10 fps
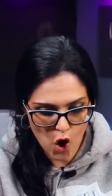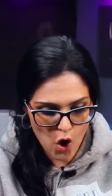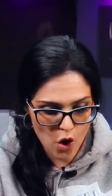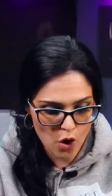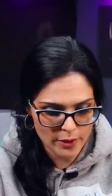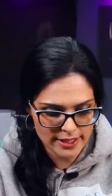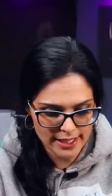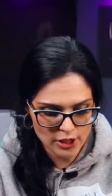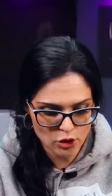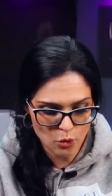Oh, it's
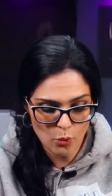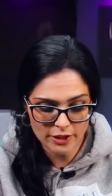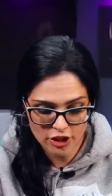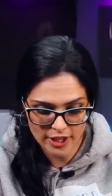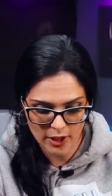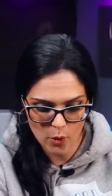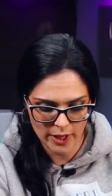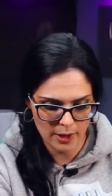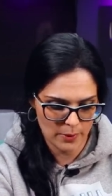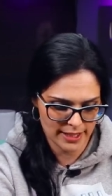like a storage thing.
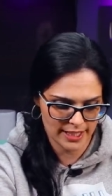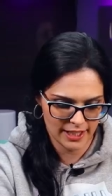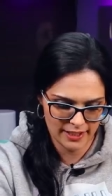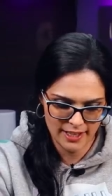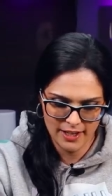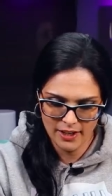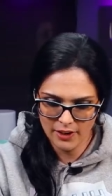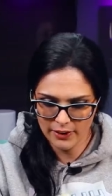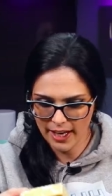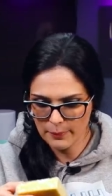Okay, what's in here?
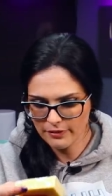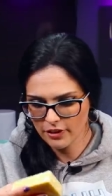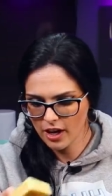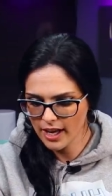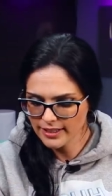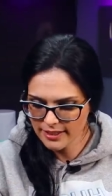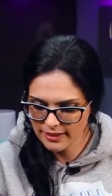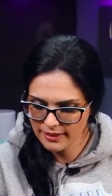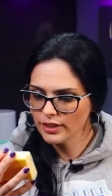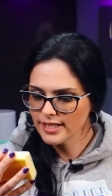Okay, we've got
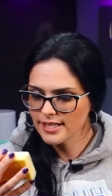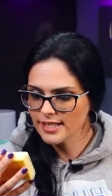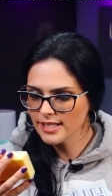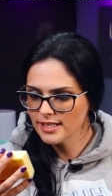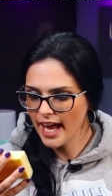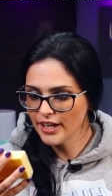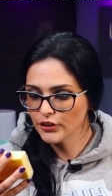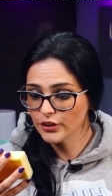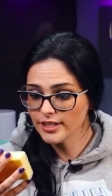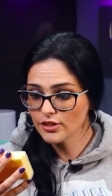Chris
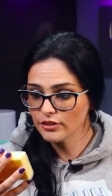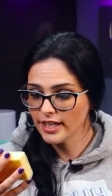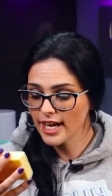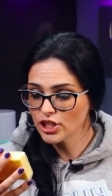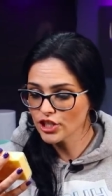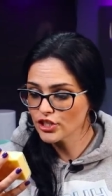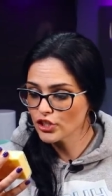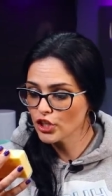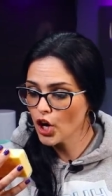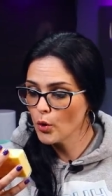and Chris
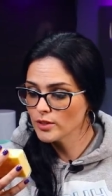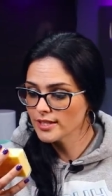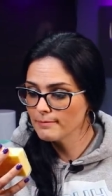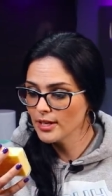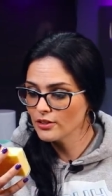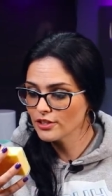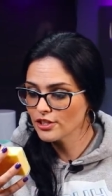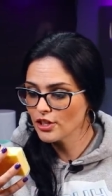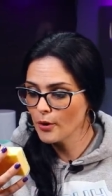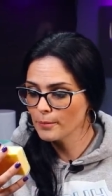Creations Goat's Milk
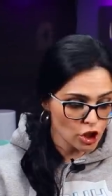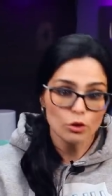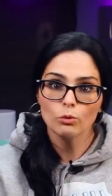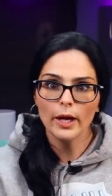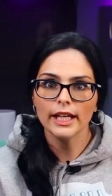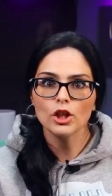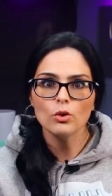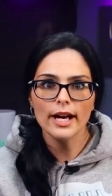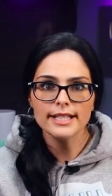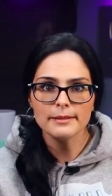Soap. Dude, wait,
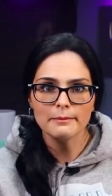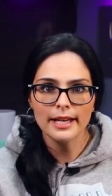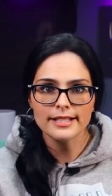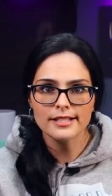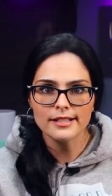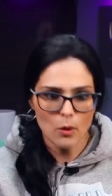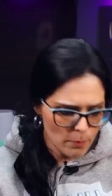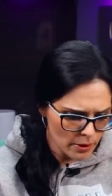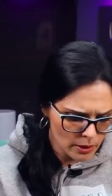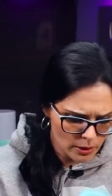you guys make soap?